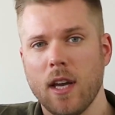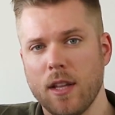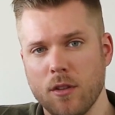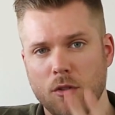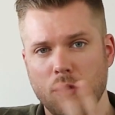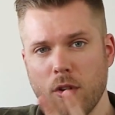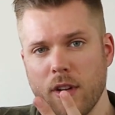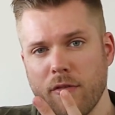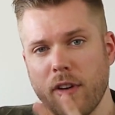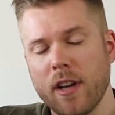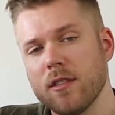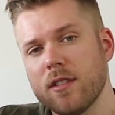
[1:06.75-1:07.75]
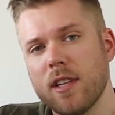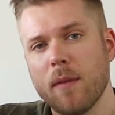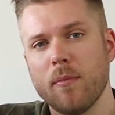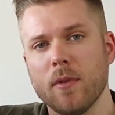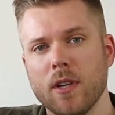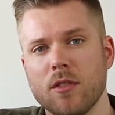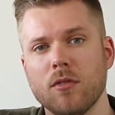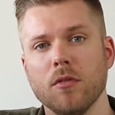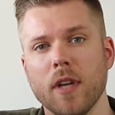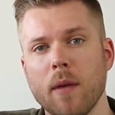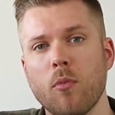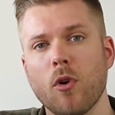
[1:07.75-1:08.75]
And the third and final step is
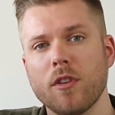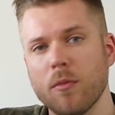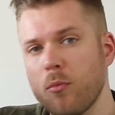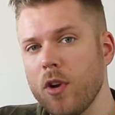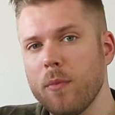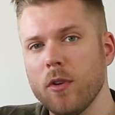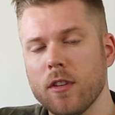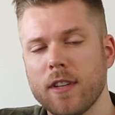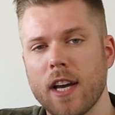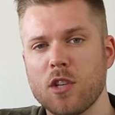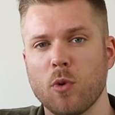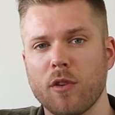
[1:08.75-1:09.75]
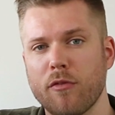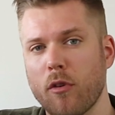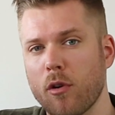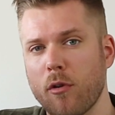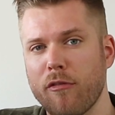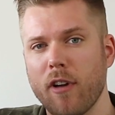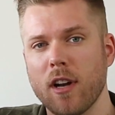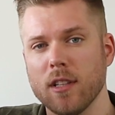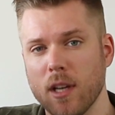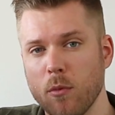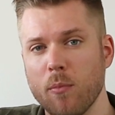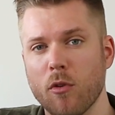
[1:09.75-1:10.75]
to import the pre-built dashboard for Grafana
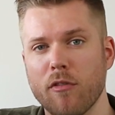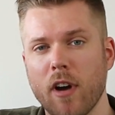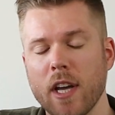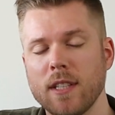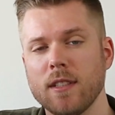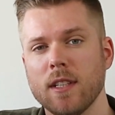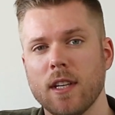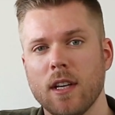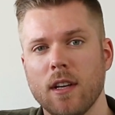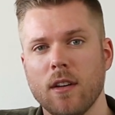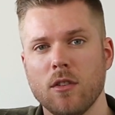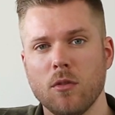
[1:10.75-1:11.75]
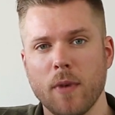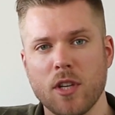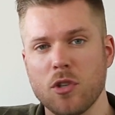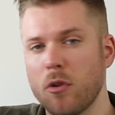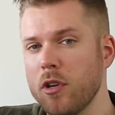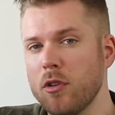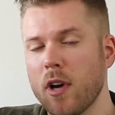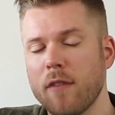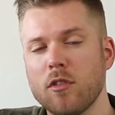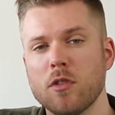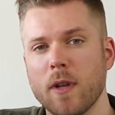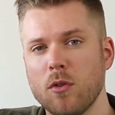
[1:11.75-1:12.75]
that we provide to make sure you don't have
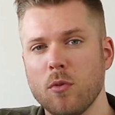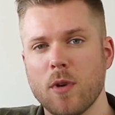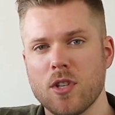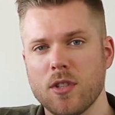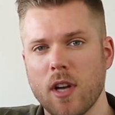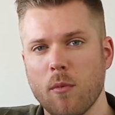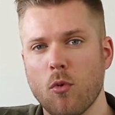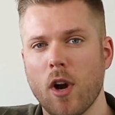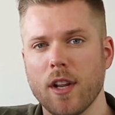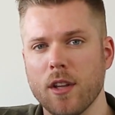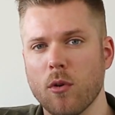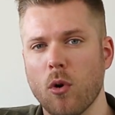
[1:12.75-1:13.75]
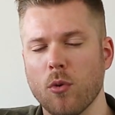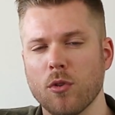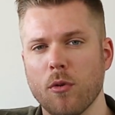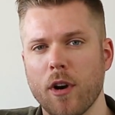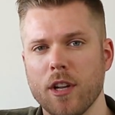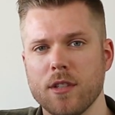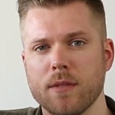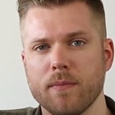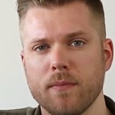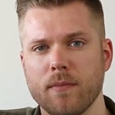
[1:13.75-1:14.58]
to spend too much time writing your own queries.